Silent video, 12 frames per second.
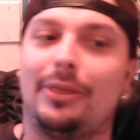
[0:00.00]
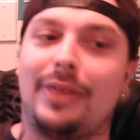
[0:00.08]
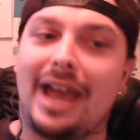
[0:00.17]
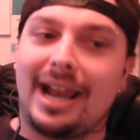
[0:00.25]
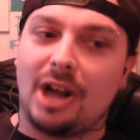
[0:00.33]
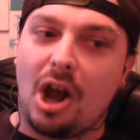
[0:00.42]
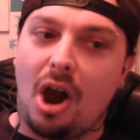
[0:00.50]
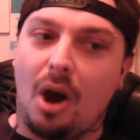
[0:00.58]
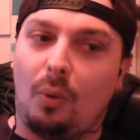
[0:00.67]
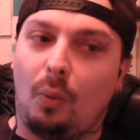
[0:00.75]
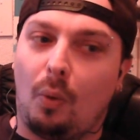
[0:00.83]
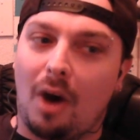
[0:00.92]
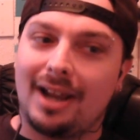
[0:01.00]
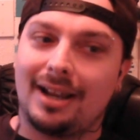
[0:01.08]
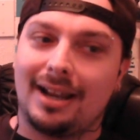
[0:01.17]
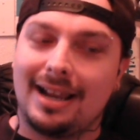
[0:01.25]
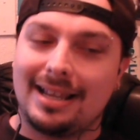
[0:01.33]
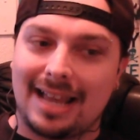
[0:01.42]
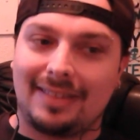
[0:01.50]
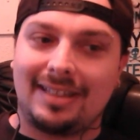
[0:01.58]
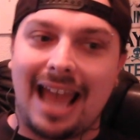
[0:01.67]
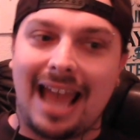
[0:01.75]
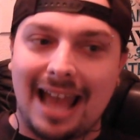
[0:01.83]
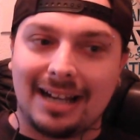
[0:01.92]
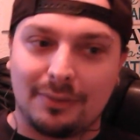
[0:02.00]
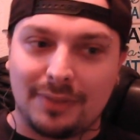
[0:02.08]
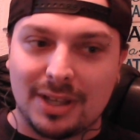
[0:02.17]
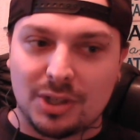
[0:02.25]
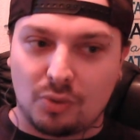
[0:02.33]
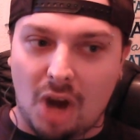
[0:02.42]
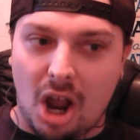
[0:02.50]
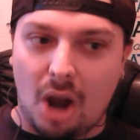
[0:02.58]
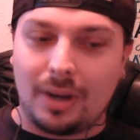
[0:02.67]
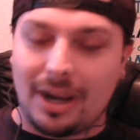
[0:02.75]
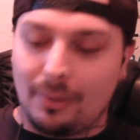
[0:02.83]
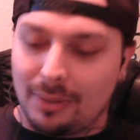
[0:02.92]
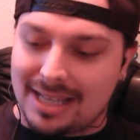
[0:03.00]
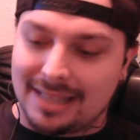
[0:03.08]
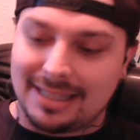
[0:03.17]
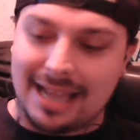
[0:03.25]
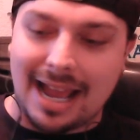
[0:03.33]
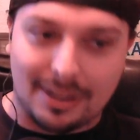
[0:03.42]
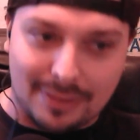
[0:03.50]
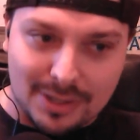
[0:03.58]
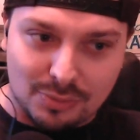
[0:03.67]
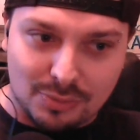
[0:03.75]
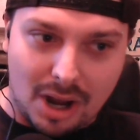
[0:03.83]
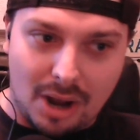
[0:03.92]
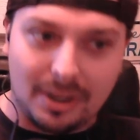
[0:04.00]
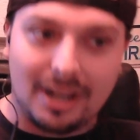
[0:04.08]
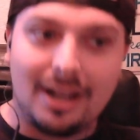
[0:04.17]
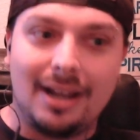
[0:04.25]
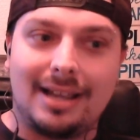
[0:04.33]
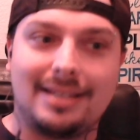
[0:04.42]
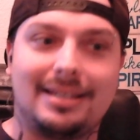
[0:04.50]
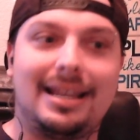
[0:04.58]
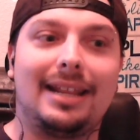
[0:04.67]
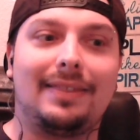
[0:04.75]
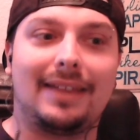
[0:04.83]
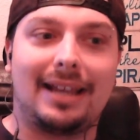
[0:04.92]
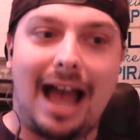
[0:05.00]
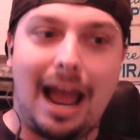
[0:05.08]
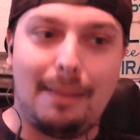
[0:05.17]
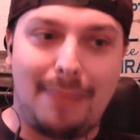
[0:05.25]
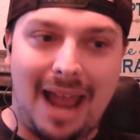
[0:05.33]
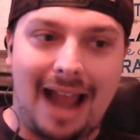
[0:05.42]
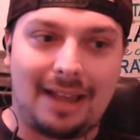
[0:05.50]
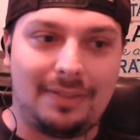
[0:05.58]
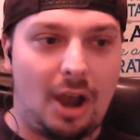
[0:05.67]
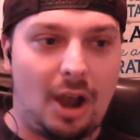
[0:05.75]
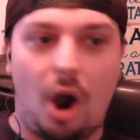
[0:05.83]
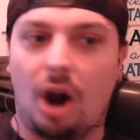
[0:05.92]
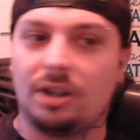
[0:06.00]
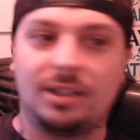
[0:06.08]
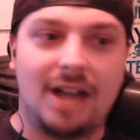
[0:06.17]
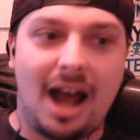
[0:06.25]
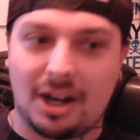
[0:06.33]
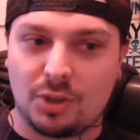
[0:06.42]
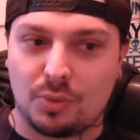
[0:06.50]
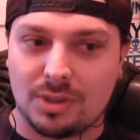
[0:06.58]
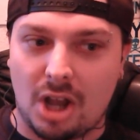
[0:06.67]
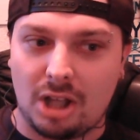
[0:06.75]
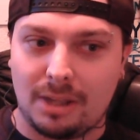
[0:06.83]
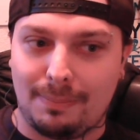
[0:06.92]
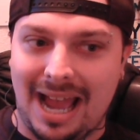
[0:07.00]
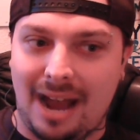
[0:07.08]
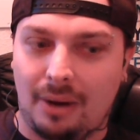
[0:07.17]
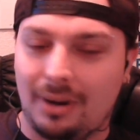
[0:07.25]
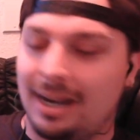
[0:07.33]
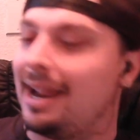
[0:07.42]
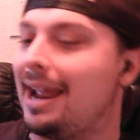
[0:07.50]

they know what is at the end of this road, and what's at the end of this road is getting the guy back that Hard Knocks was all about,